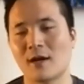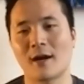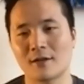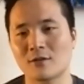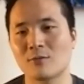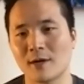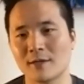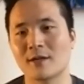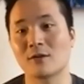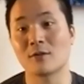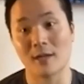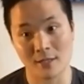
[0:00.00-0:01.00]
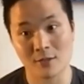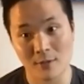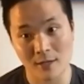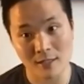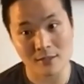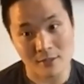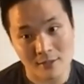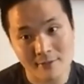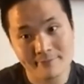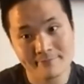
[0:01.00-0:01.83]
Either way, they don't like you actually.